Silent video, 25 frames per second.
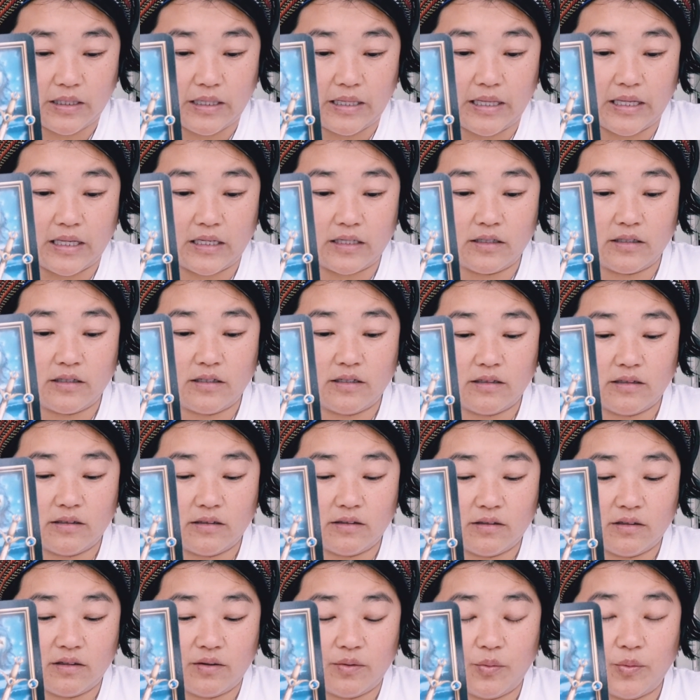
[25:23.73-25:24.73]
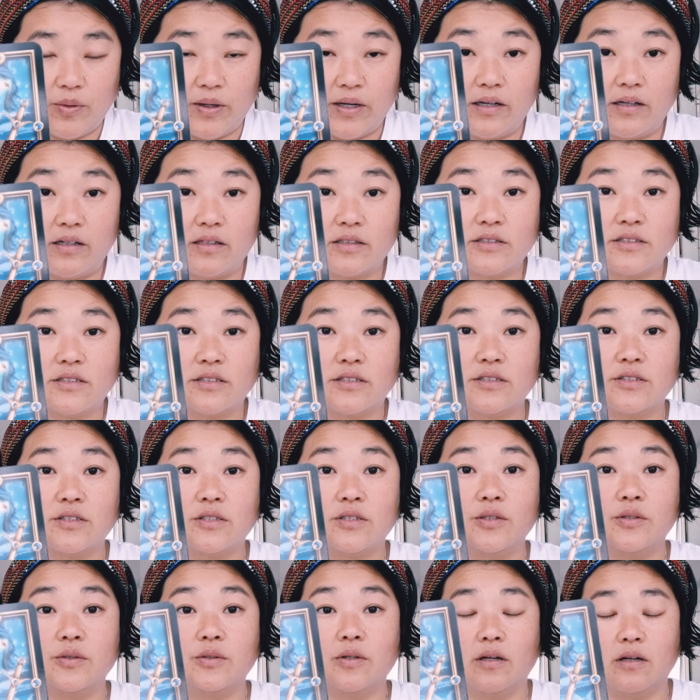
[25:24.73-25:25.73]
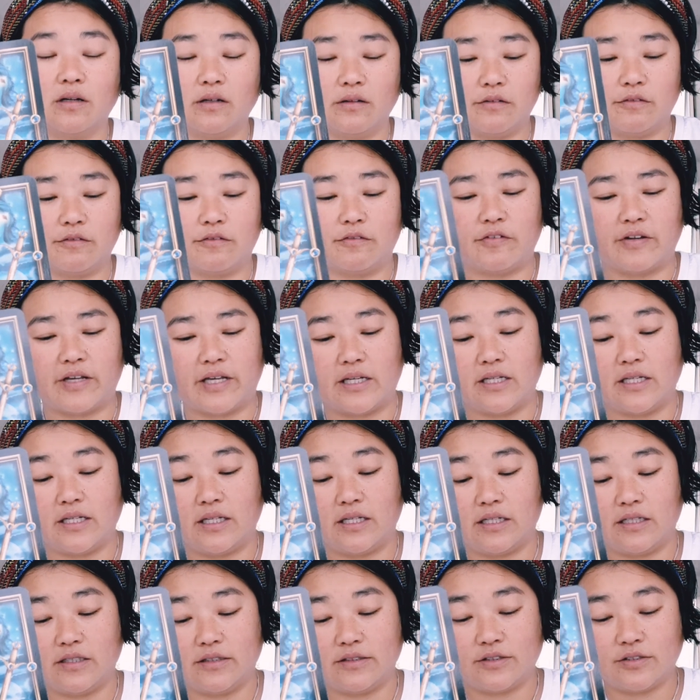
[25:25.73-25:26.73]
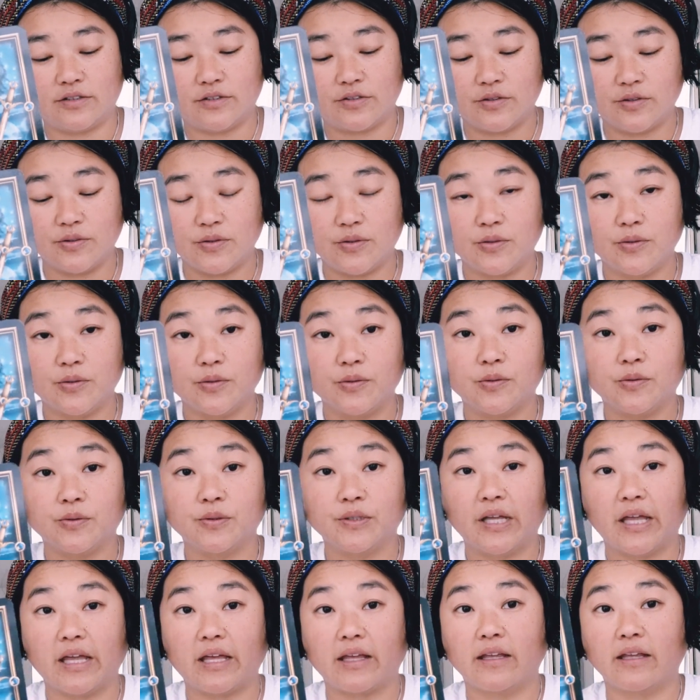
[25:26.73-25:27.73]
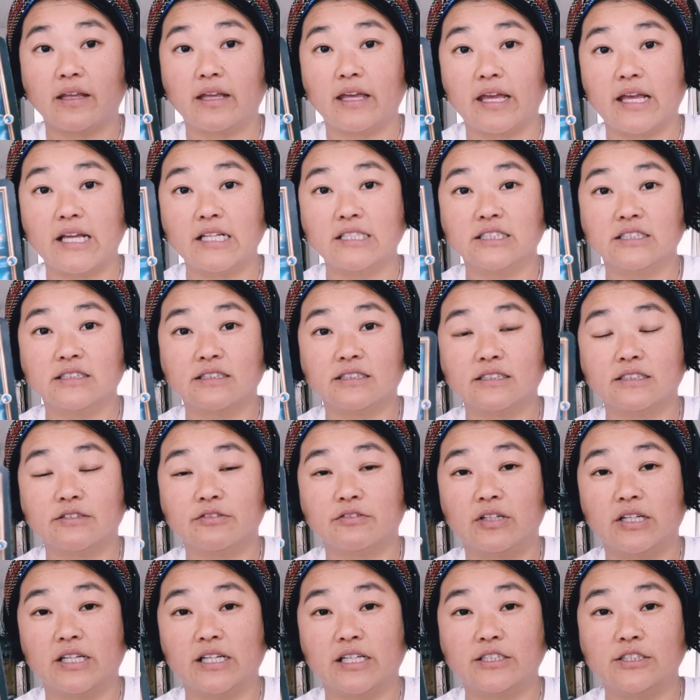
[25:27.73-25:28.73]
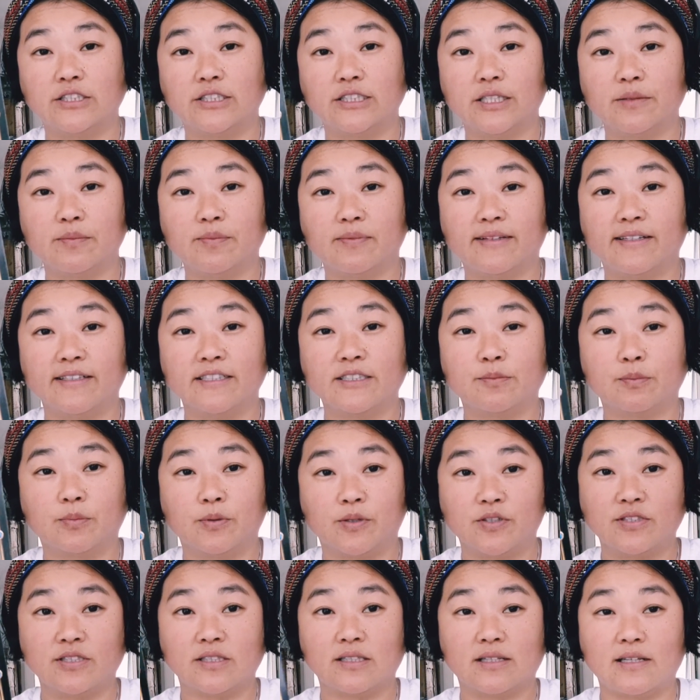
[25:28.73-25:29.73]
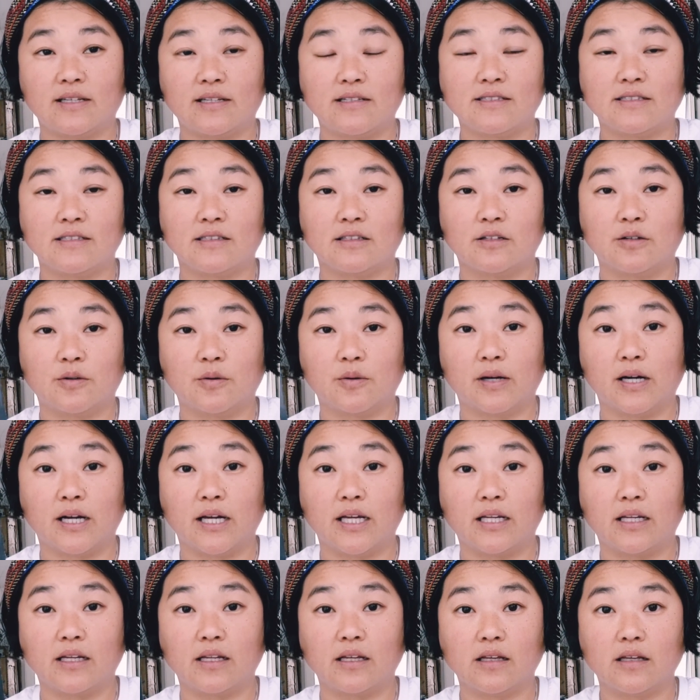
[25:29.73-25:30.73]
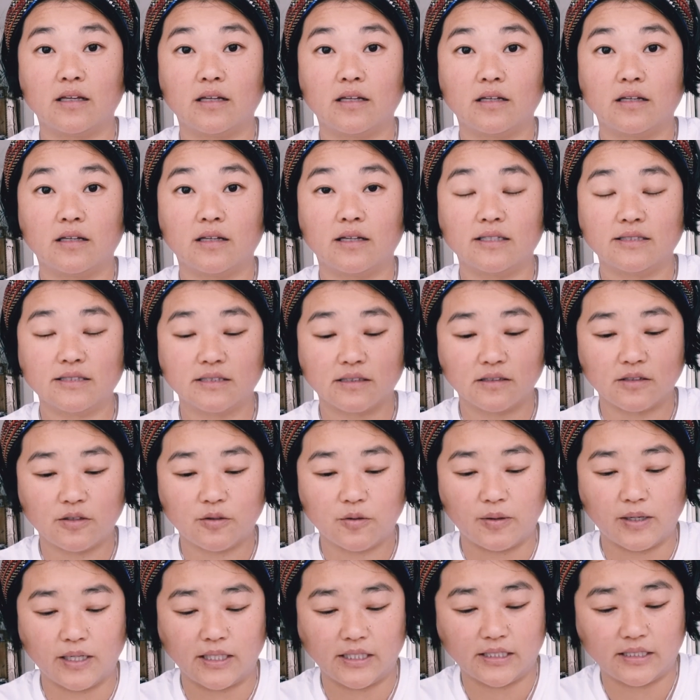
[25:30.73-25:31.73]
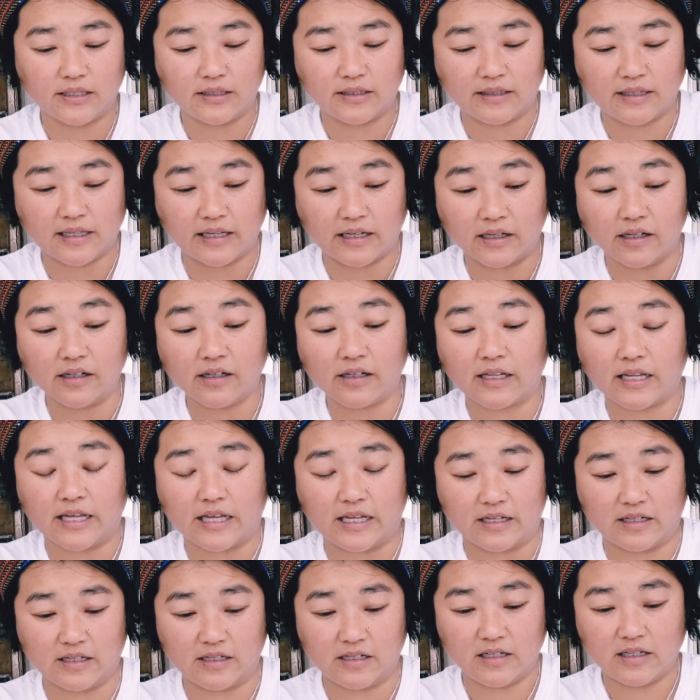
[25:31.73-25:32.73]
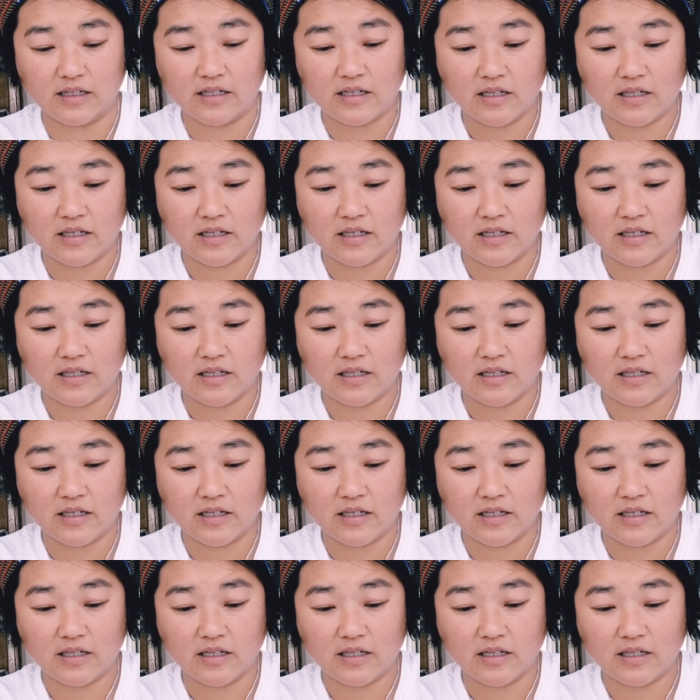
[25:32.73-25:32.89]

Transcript: and whereas you are ready to engage in this relationship, this person isn't quite there yet,